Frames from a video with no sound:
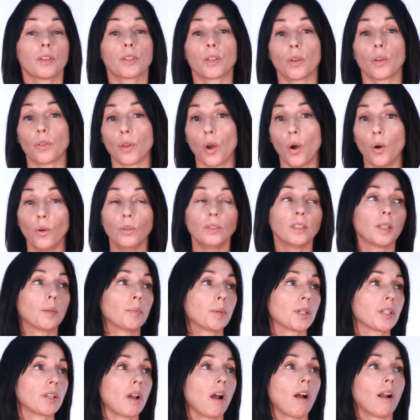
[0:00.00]
So the whole
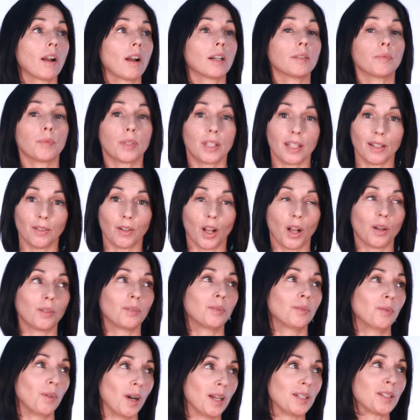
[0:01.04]
numbers are 0,
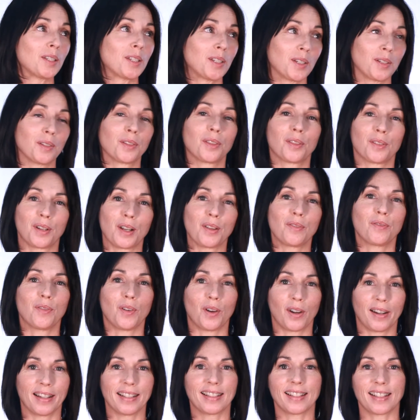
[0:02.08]
1, 2, 3,
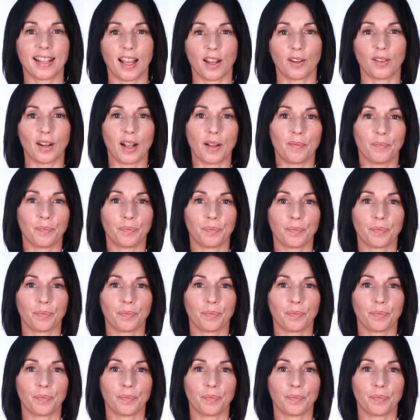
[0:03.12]
4, etc.